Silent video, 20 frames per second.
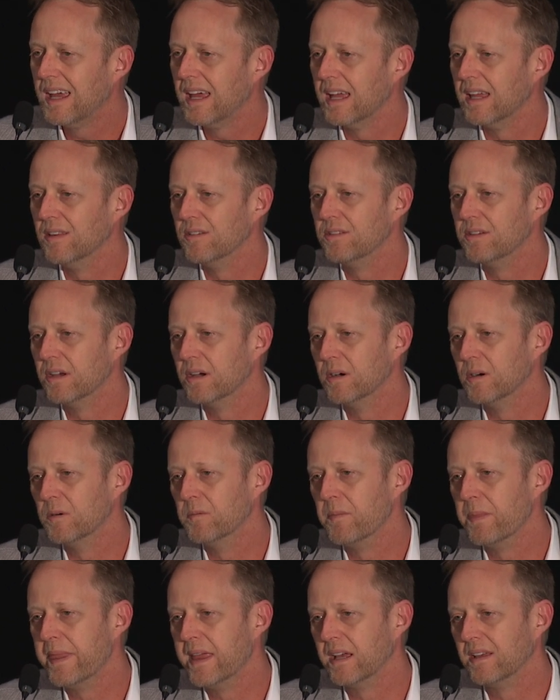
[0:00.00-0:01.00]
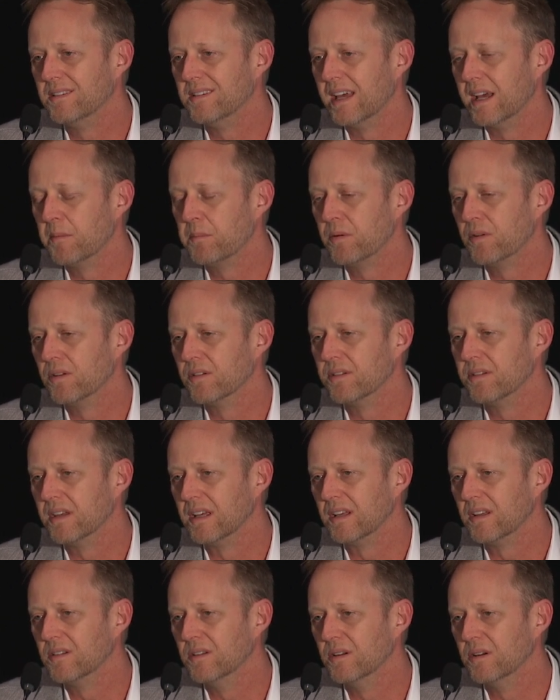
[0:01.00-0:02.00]
And so examples
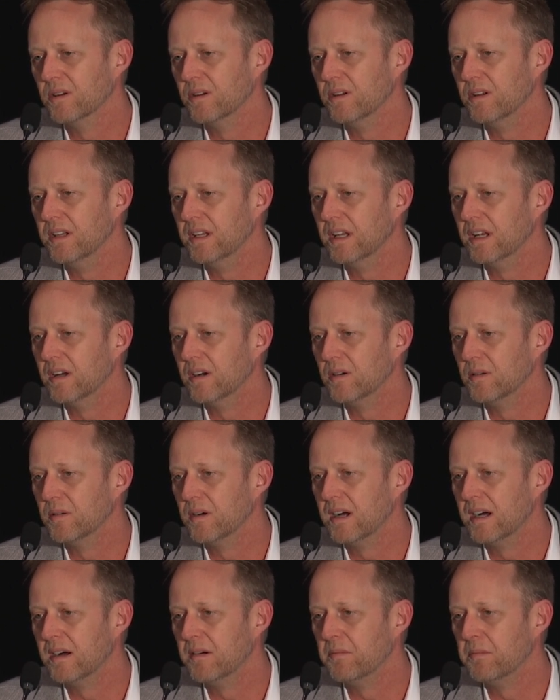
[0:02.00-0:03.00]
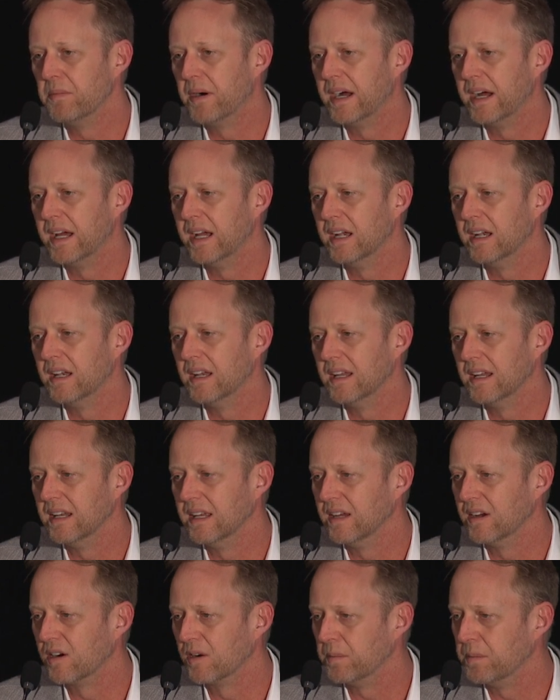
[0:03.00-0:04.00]
include, you know, um, buying
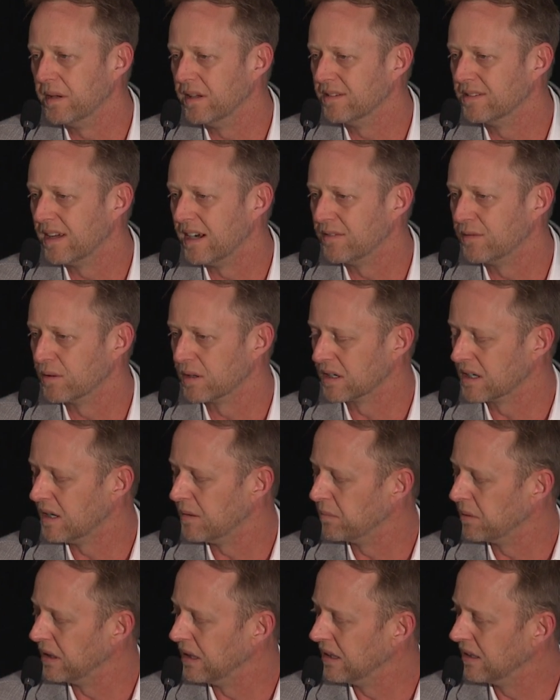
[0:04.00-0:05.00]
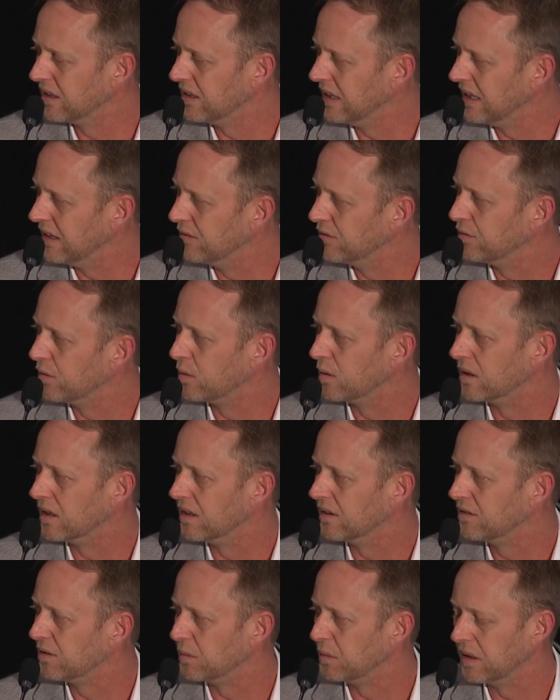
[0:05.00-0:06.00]
an ERP software company,
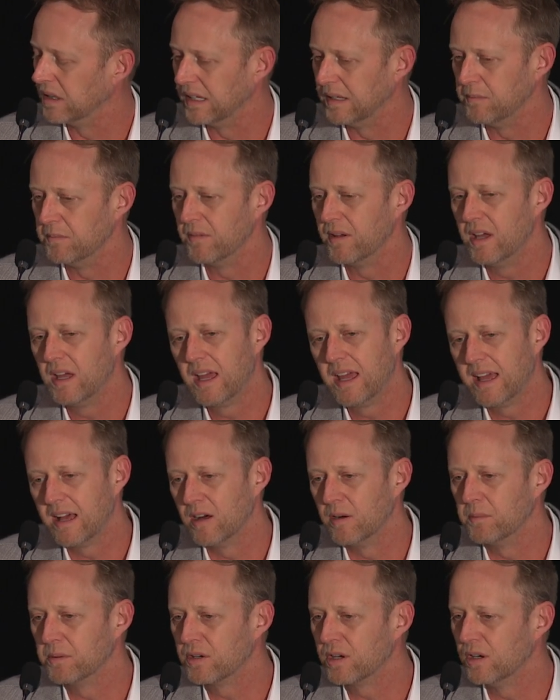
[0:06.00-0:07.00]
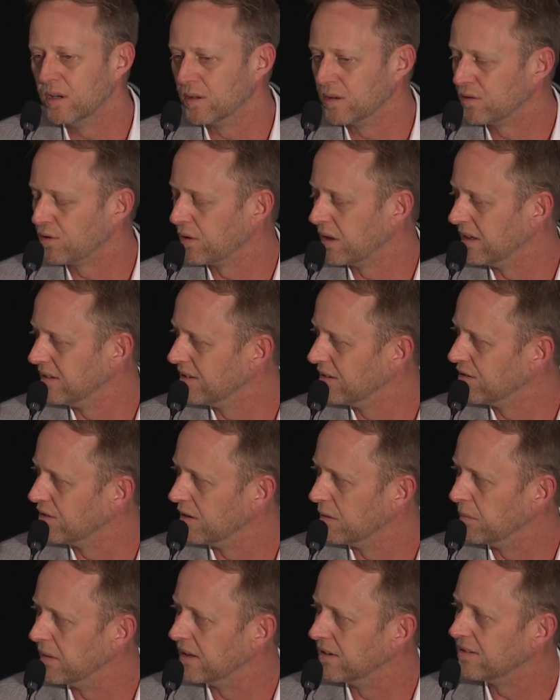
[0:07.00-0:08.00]
Infor, to really help Koch transition
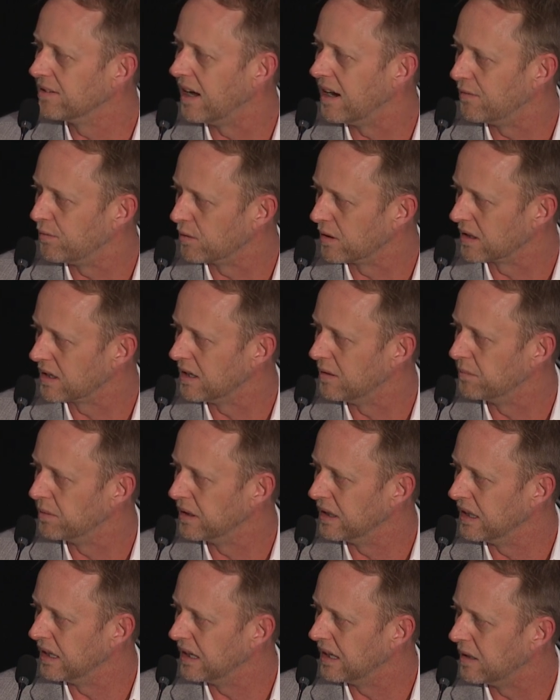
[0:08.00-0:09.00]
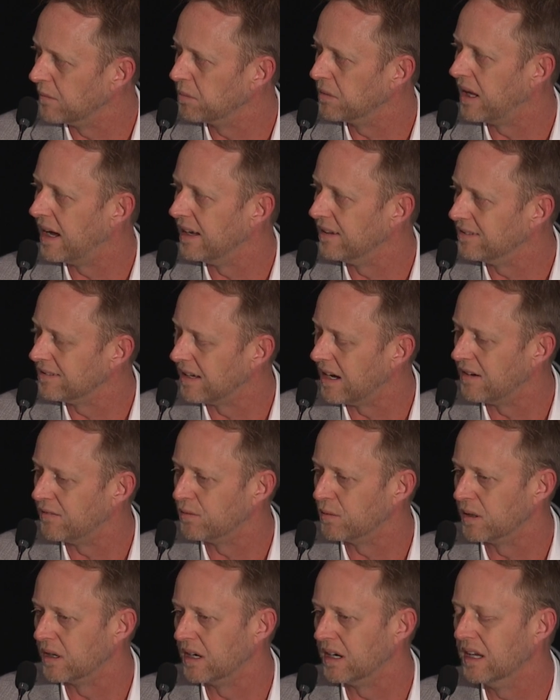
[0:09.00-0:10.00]
to be a software company and apply
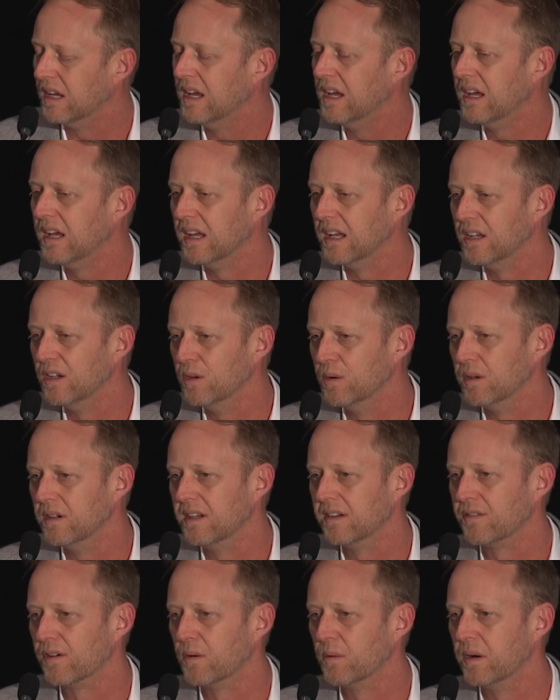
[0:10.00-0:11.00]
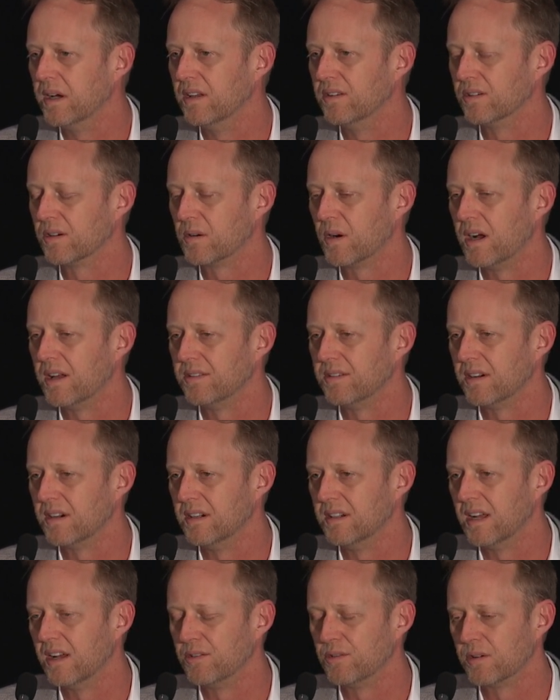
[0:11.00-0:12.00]
software in new and different ways across our
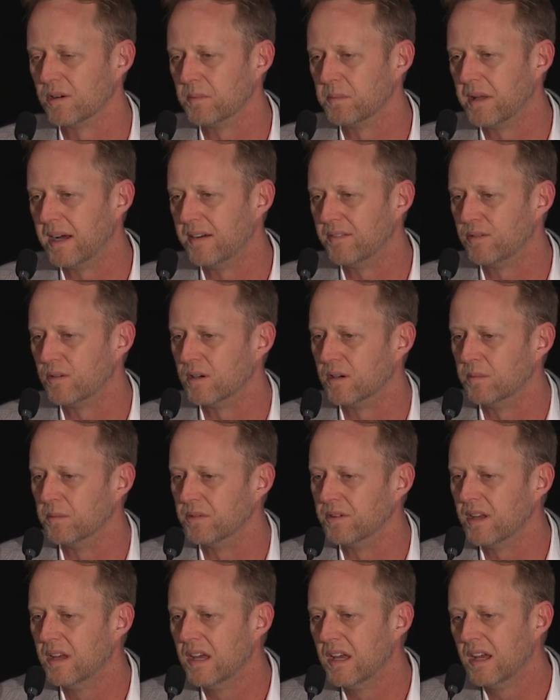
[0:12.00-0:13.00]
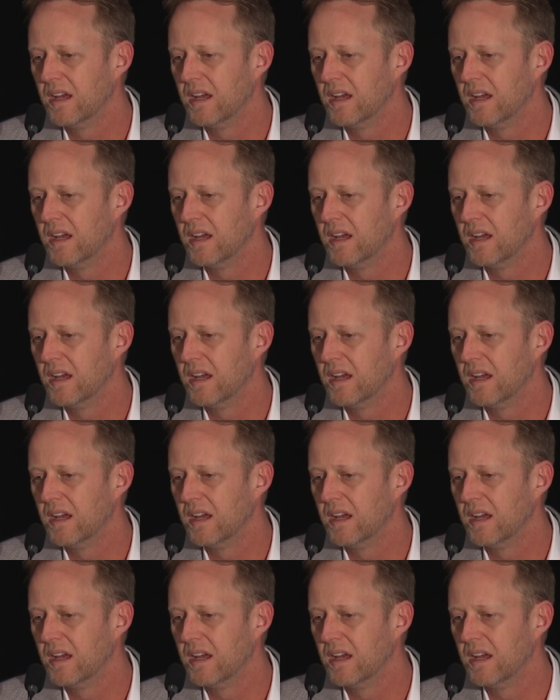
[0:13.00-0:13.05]
industrial platforms.